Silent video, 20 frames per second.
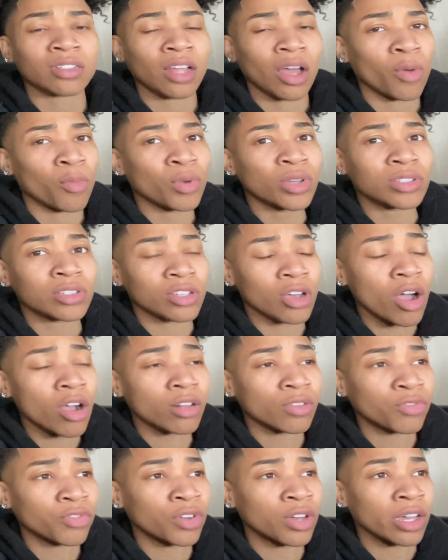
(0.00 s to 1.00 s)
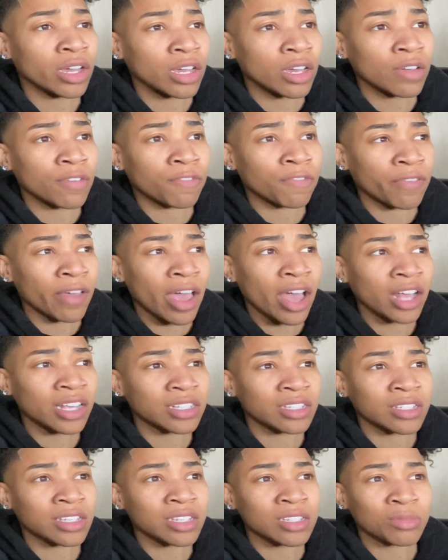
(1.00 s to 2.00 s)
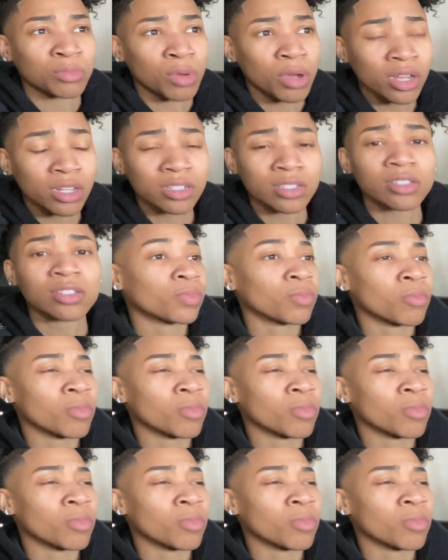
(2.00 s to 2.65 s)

Like we talked for a good five, six months.